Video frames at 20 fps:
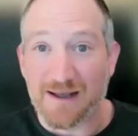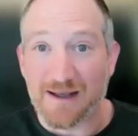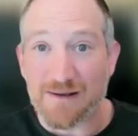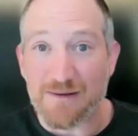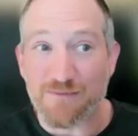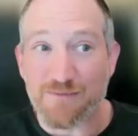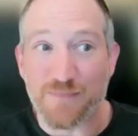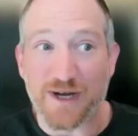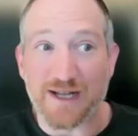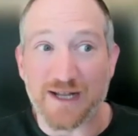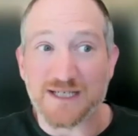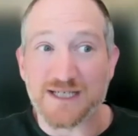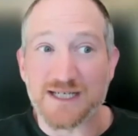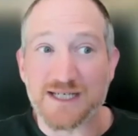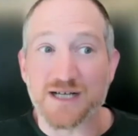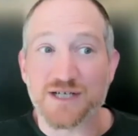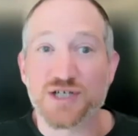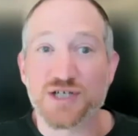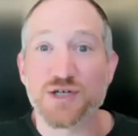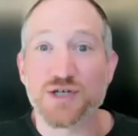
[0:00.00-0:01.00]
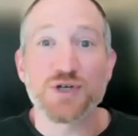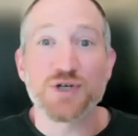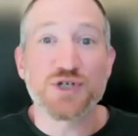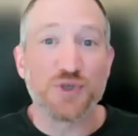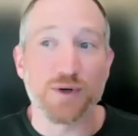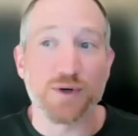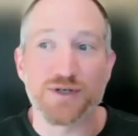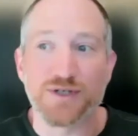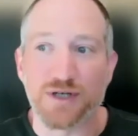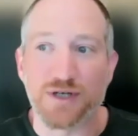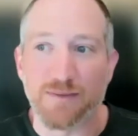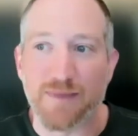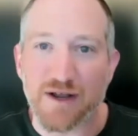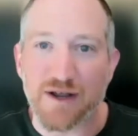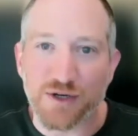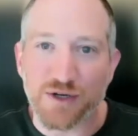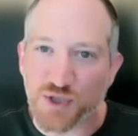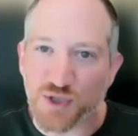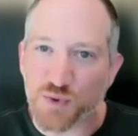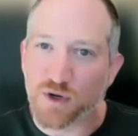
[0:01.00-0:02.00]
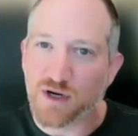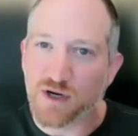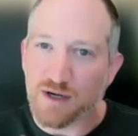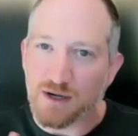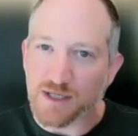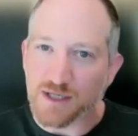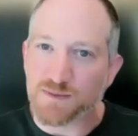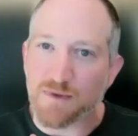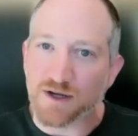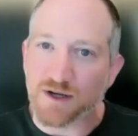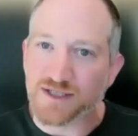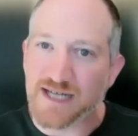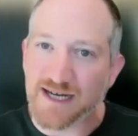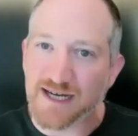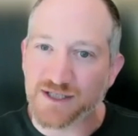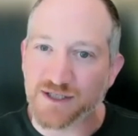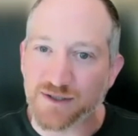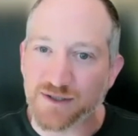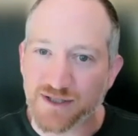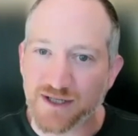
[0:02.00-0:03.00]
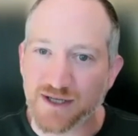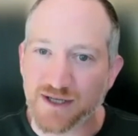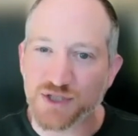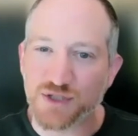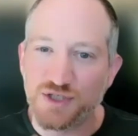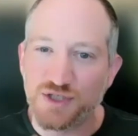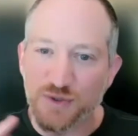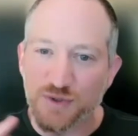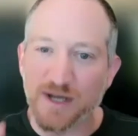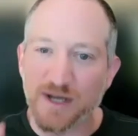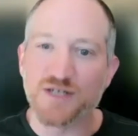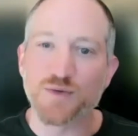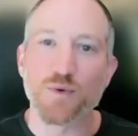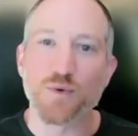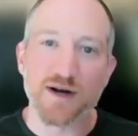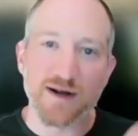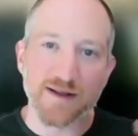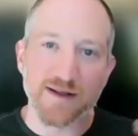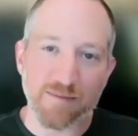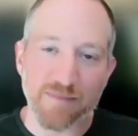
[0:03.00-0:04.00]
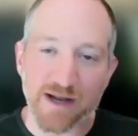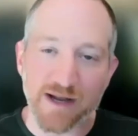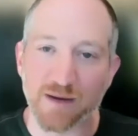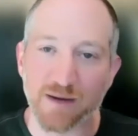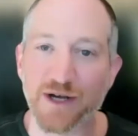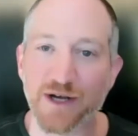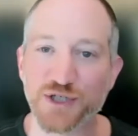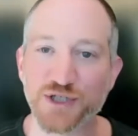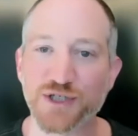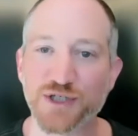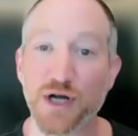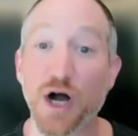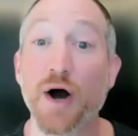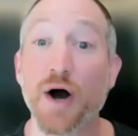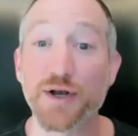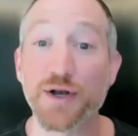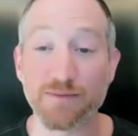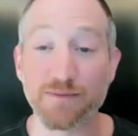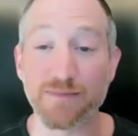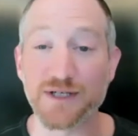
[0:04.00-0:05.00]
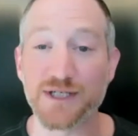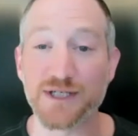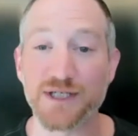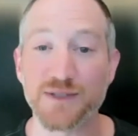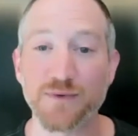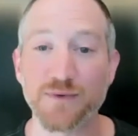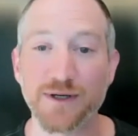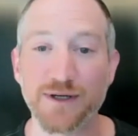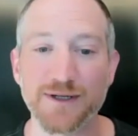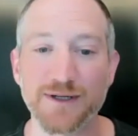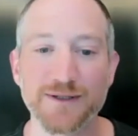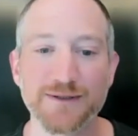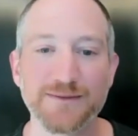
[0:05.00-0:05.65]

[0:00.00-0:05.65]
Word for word: but it's not so short term that you're just working on small tactical things. You do get to work on the bigger picture on your business work.